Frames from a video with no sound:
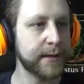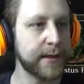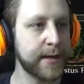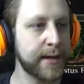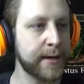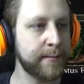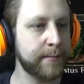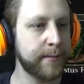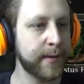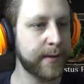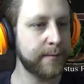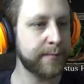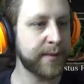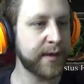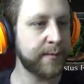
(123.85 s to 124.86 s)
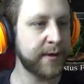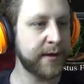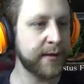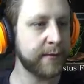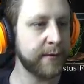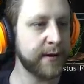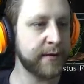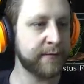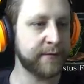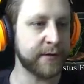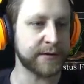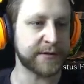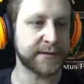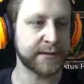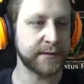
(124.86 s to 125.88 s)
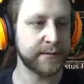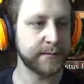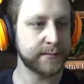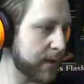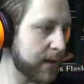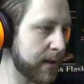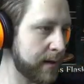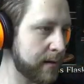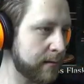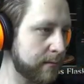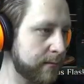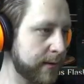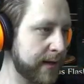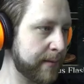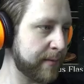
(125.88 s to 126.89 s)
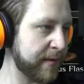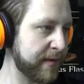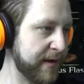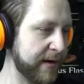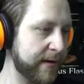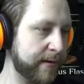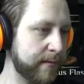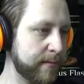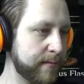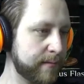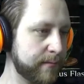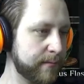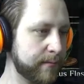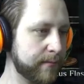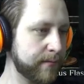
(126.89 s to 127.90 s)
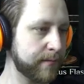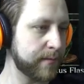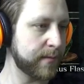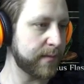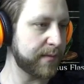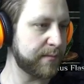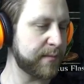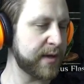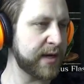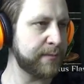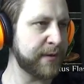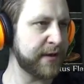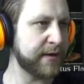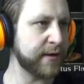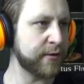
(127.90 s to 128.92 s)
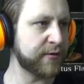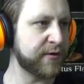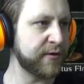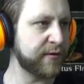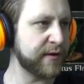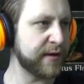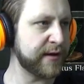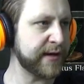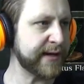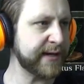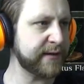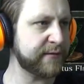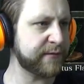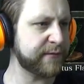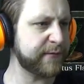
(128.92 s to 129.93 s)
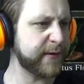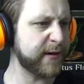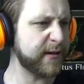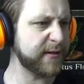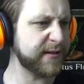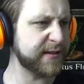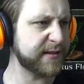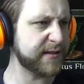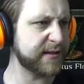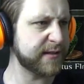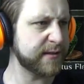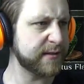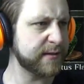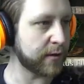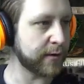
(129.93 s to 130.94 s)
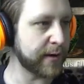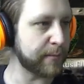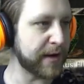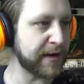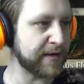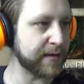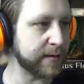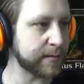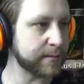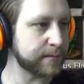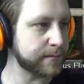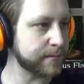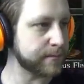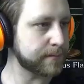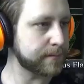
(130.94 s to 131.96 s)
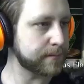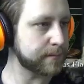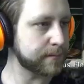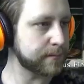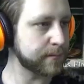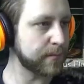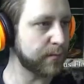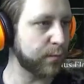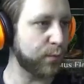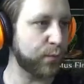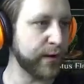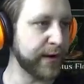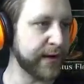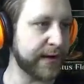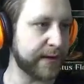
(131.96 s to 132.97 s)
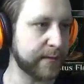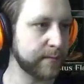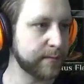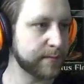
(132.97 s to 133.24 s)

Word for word: Um, maybe go here first. Oh, what happened there? Maybe go to the knight first? Alright, mate. Bring it.